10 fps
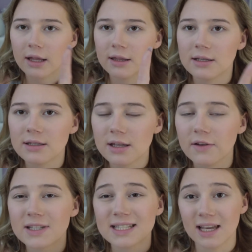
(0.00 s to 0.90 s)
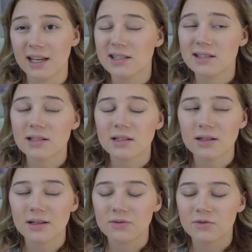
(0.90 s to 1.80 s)
this stuff sets
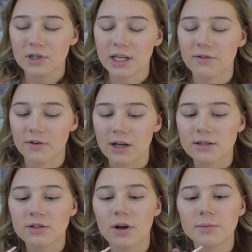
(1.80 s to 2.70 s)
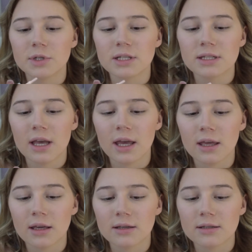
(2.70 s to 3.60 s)
really fast. So I'm just
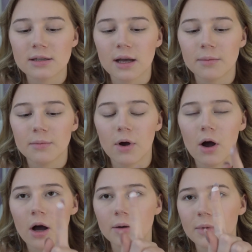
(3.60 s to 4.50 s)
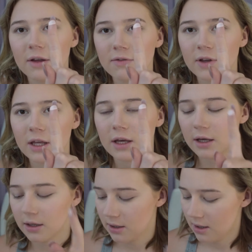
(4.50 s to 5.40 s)
taking some on my
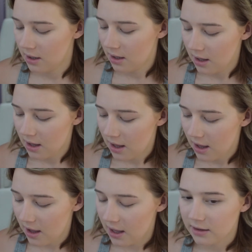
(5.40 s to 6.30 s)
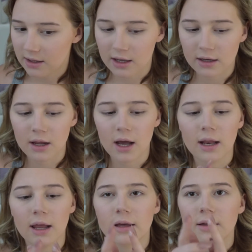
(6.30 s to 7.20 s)
finger and then
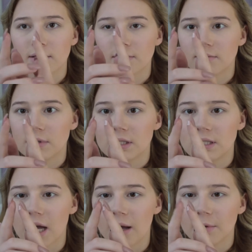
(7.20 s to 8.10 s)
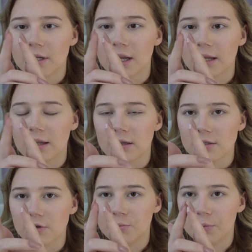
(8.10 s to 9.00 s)
I like dab it like
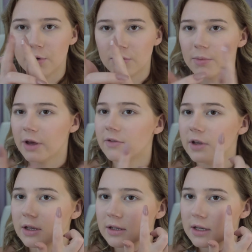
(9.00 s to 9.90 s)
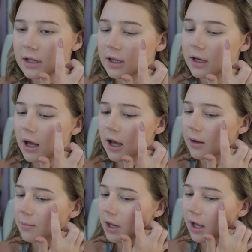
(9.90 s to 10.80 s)
this on both my fingers, and then I
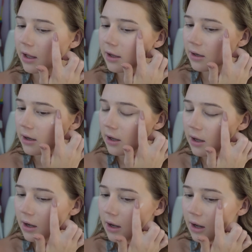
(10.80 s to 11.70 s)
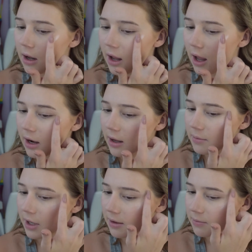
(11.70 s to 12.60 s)
apply it and I
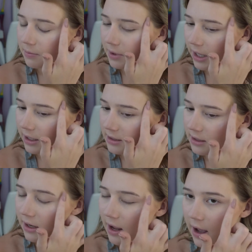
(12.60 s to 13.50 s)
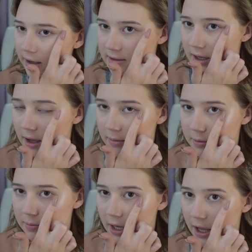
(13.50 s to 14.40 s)
like blend it as I'm
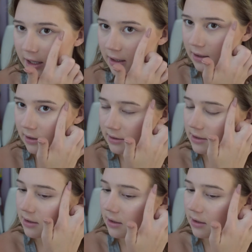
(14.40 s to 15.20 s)
applying it,